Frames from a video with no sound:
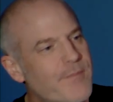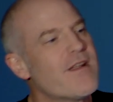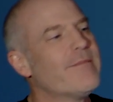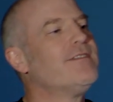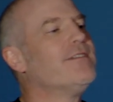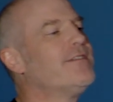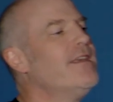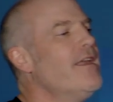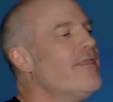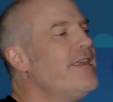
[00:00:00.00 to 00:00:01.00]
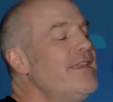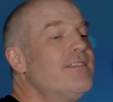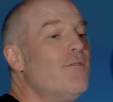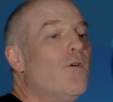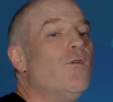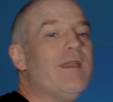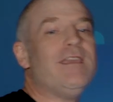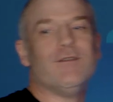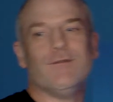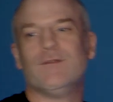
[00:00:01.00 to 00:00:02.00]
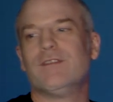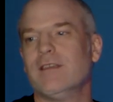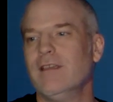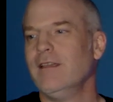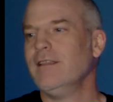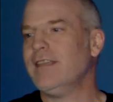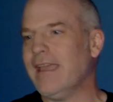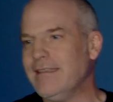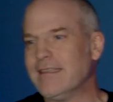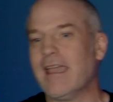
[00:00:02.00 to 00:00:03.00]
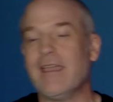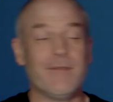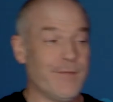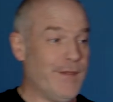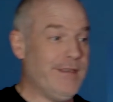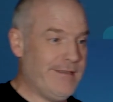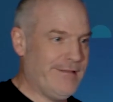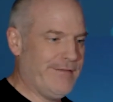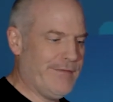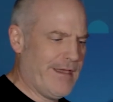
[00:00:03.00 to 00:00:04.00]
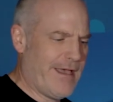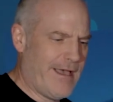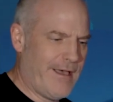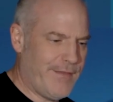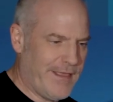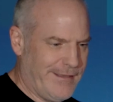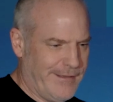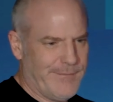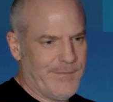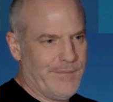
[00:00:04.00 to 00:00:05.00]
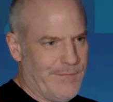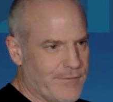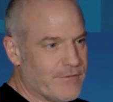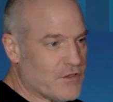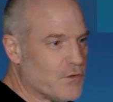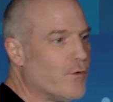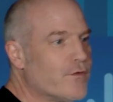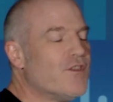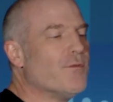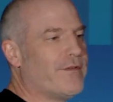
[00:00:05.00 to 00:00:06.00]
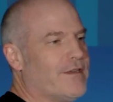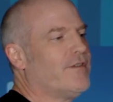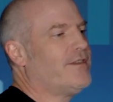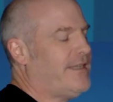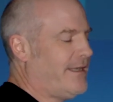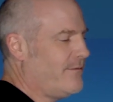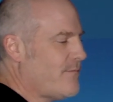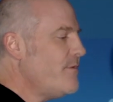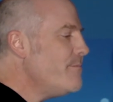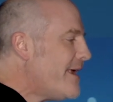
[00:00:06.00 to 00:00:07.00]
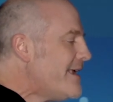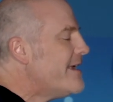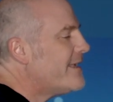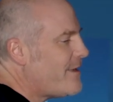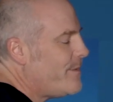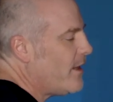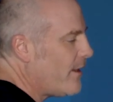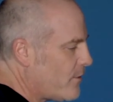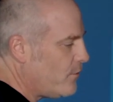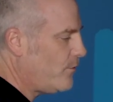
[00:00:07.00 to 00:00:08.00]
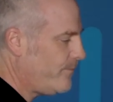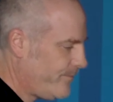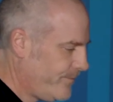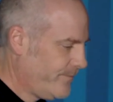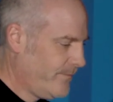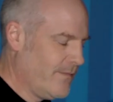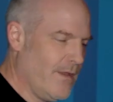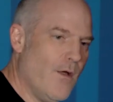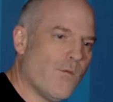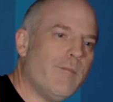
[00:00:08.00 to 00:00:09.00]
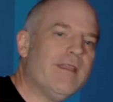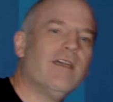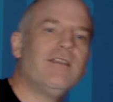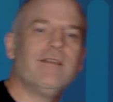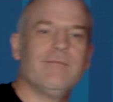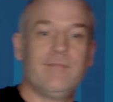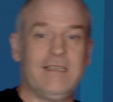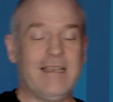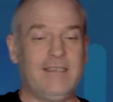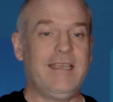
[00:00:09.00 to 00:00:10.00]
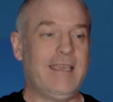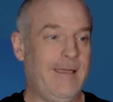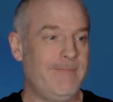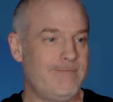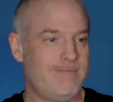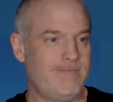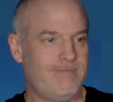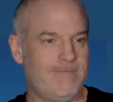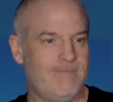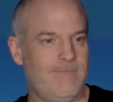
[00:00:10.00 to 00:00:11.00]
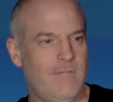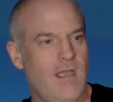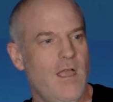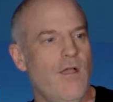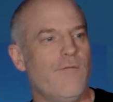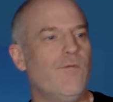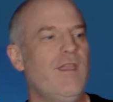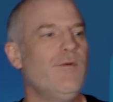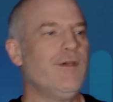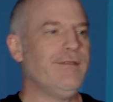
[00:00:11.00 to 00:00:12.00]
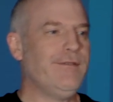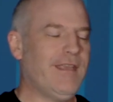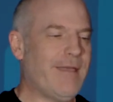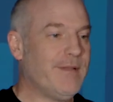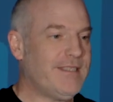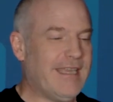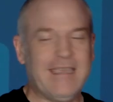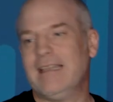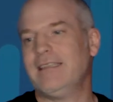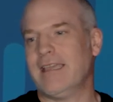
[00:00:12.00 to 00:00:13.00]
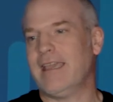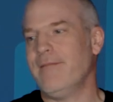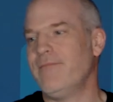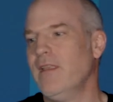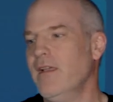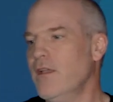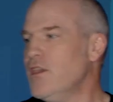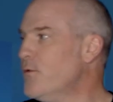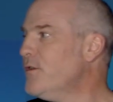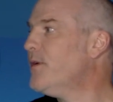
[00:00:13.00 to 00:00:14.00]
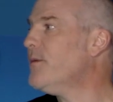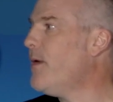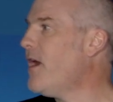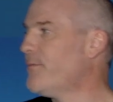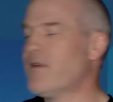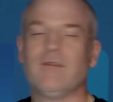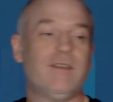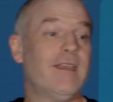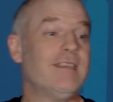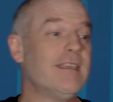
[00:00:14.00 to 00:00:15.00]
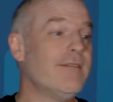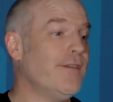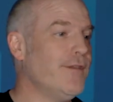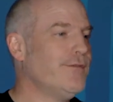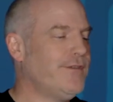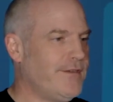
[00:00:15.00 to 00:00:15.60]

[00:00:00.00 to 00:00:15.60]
parameters, these are what we use to indicate the resource that we're interested in. When we're making an API call, when we go to /ticket, if we want a particular ticket, you would put a path parameter in there to